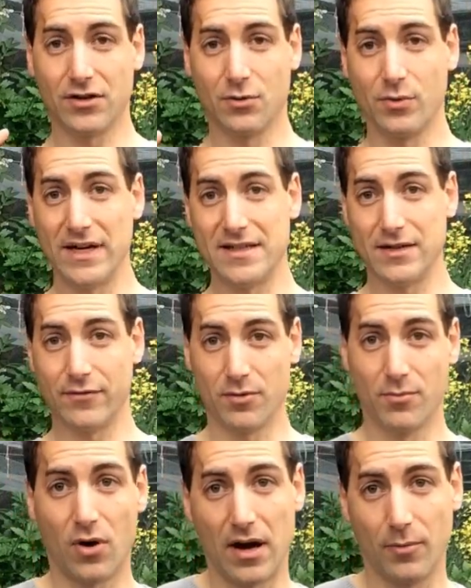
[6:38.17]
it's going to
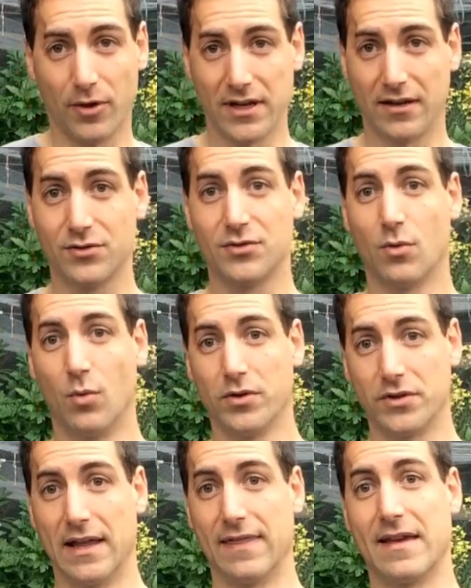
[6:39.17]
release even more ammonia into
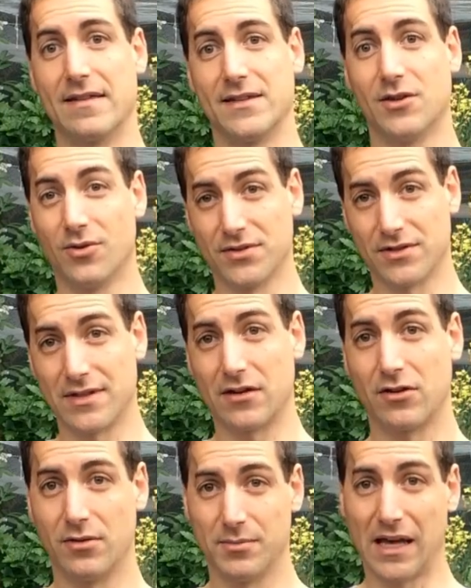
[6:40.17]
the water and then the
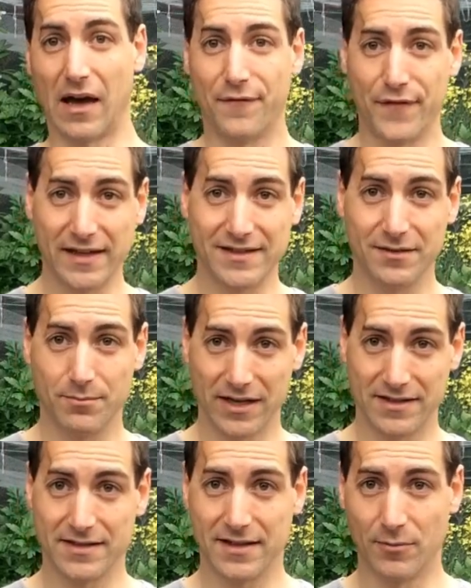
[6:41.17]
others are going to be
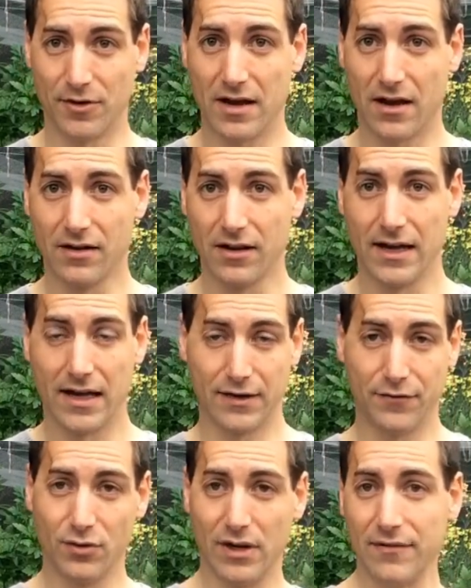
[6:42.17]
affected by this ammonia
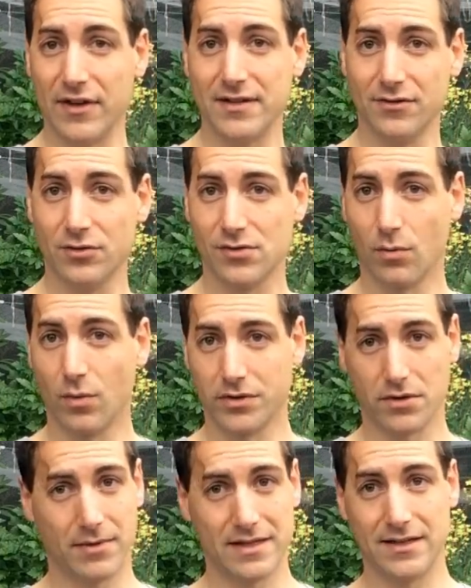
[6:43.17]
and if you leave it into
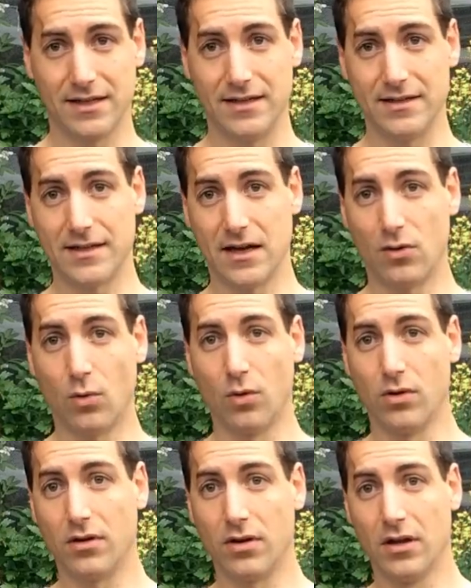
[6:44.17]
the water basically they
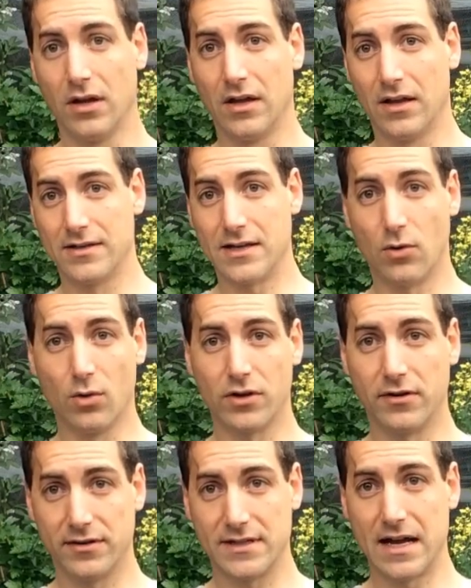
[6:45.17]
are all they
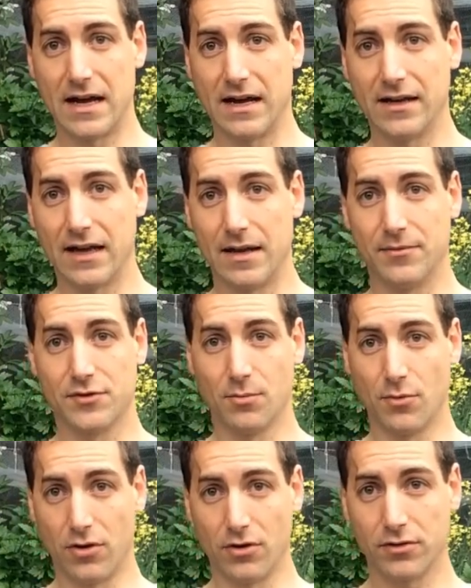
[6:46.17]
are all going to die
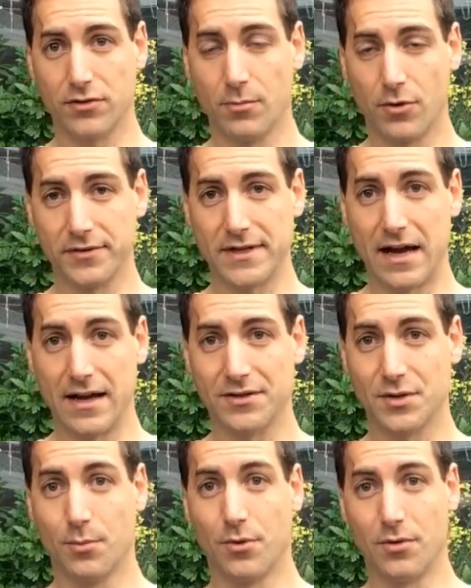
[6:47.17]
and the more the more
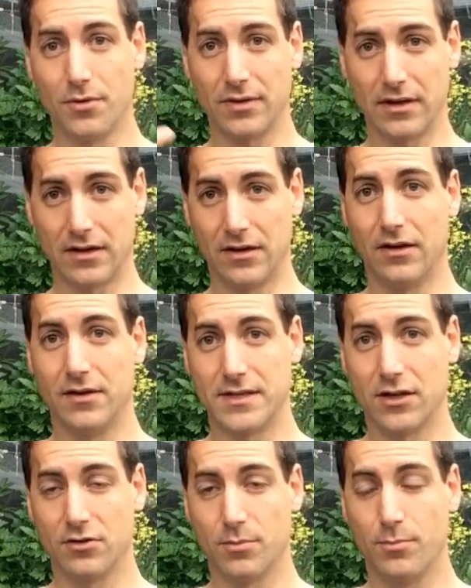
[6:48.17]
die the more uh,
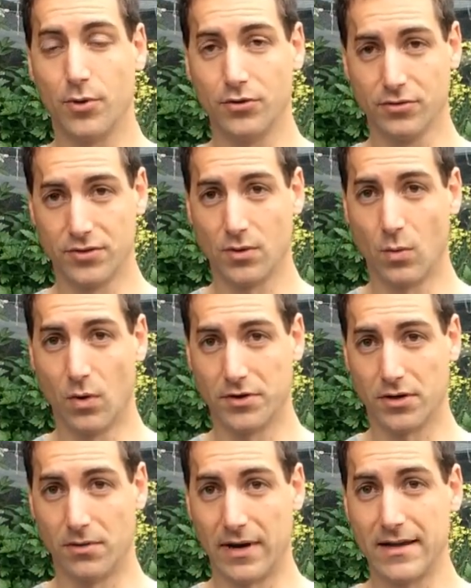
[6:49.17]
they're going to pollute the
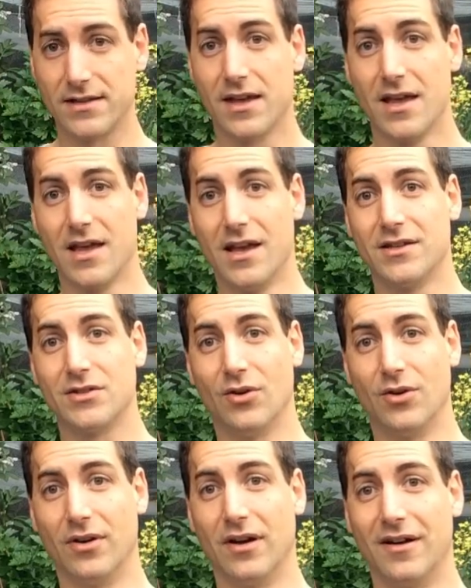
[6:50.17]
water right
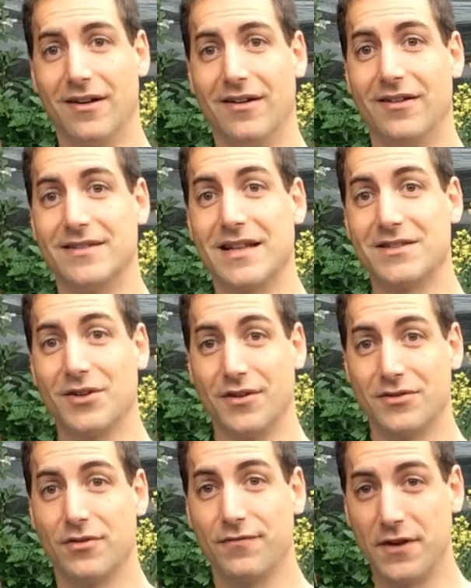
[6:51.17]
so uh,
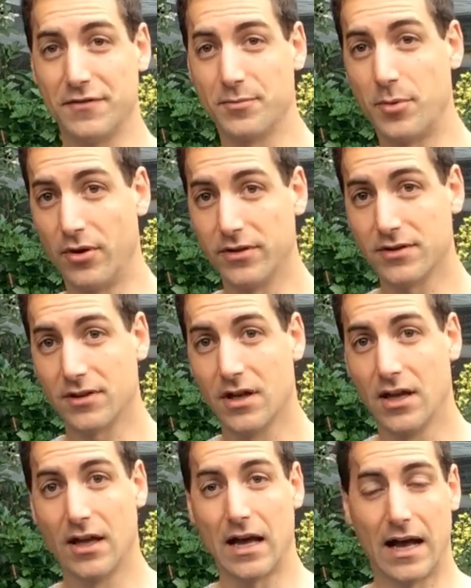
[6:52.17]
that's the, the fifth
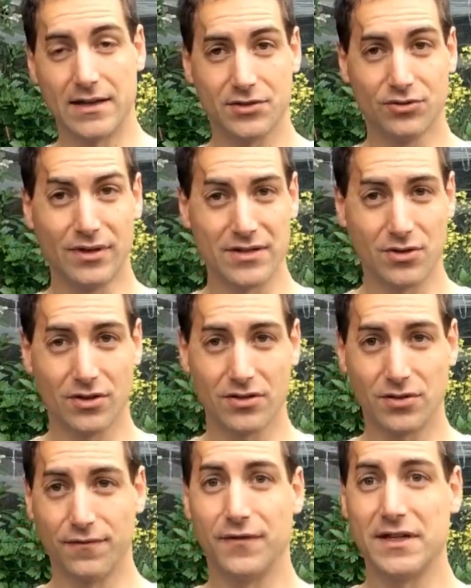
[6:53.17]
point as soon
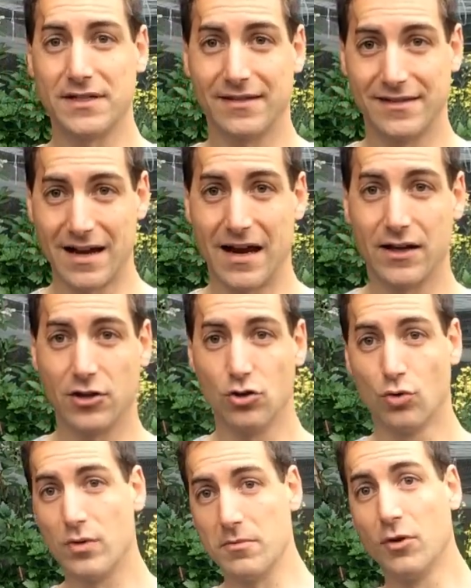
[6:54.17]
as you got a fish that
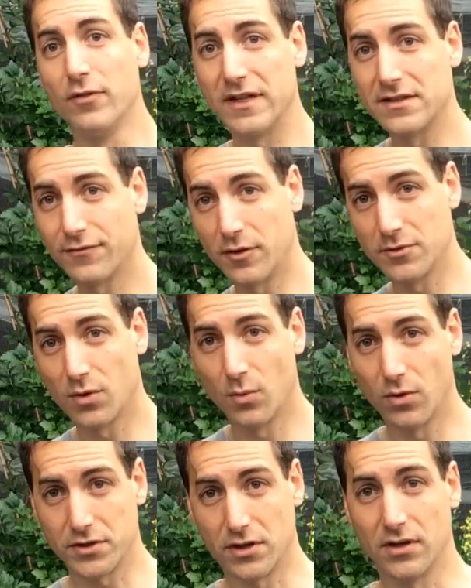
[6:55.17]
die you remove it
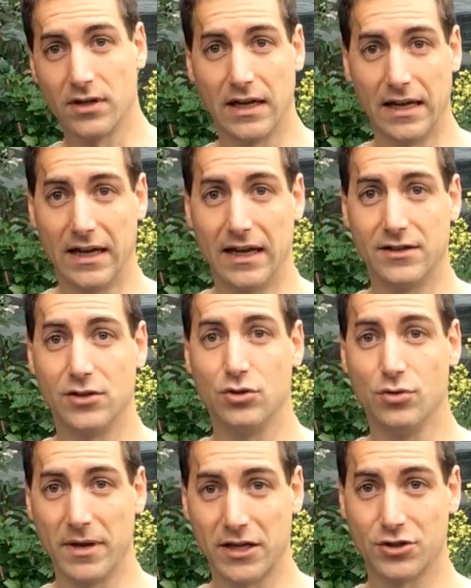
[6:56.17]
from the water
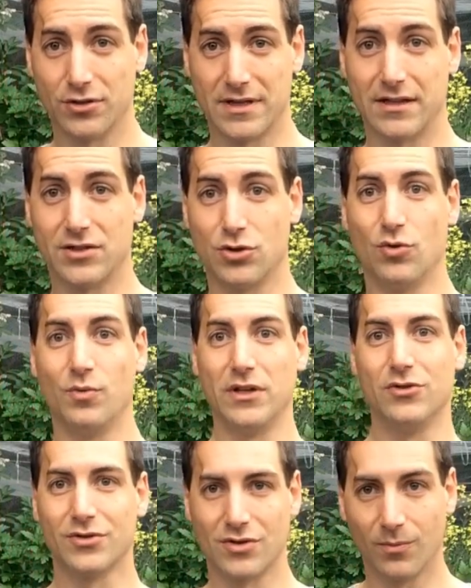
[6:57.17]
and you make sure that
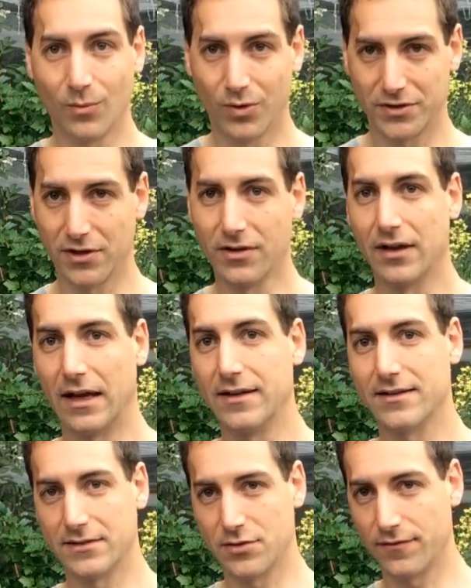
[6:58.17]
you renew some water
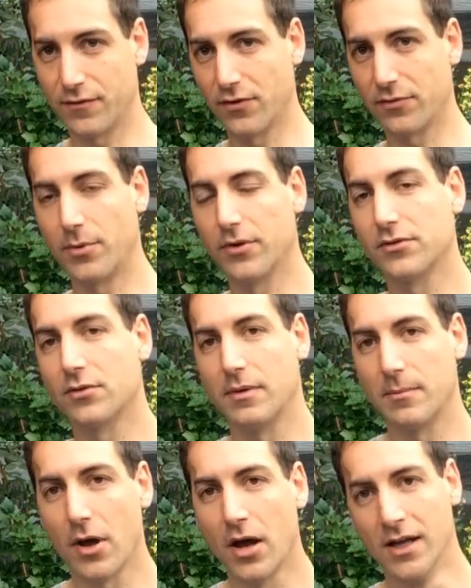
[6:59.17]
that's the fourth
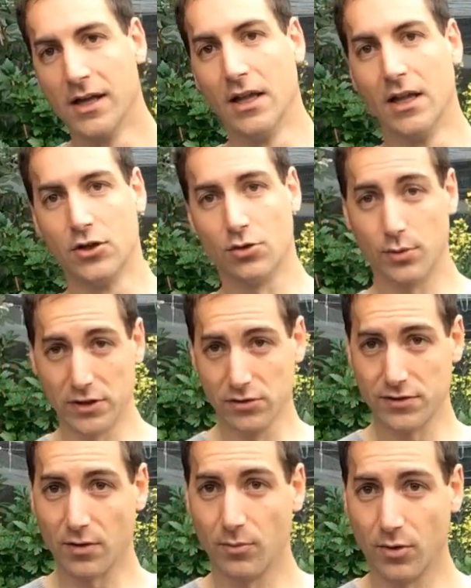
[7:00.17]
point remember
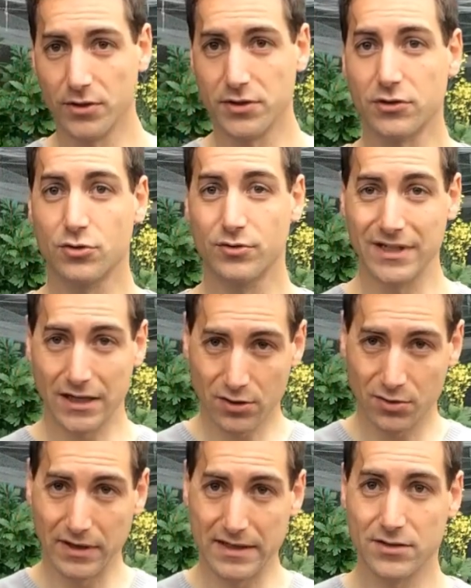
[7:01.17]
you renew water to
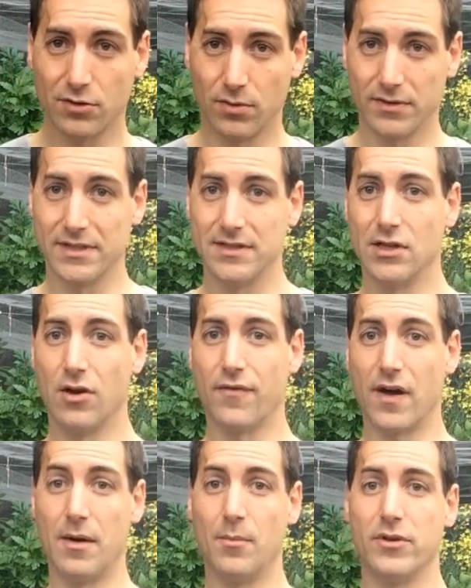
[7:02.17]
decrease the
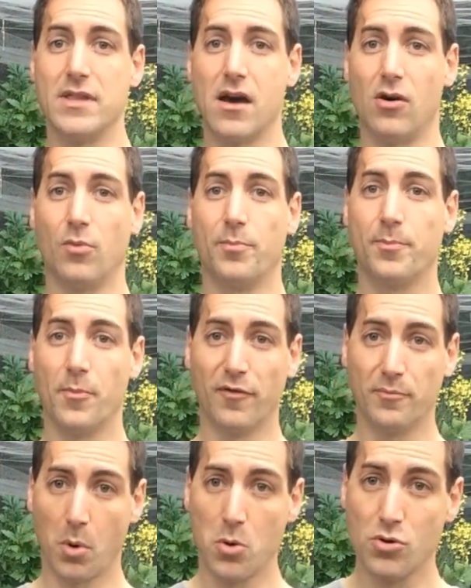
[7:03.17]
quantity of ammonia or
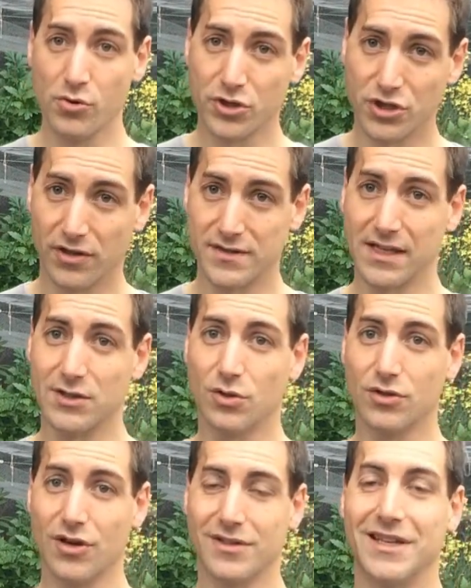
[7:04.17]
of pollution
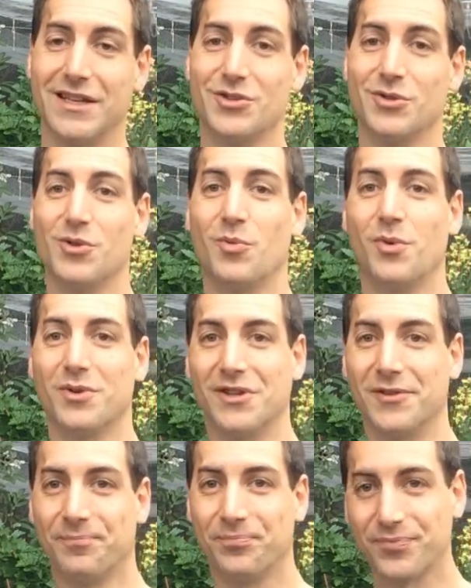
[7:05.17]
that you got into your
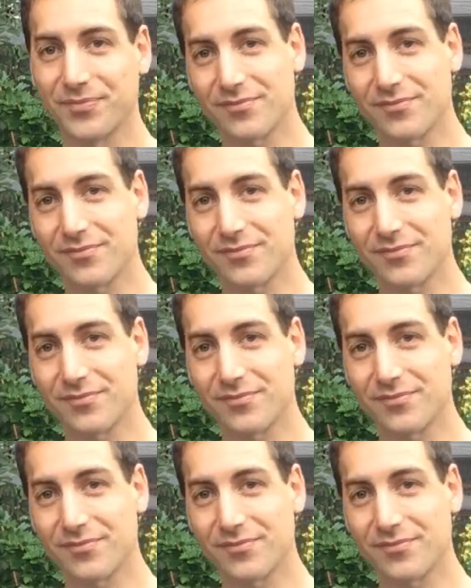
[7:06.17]
water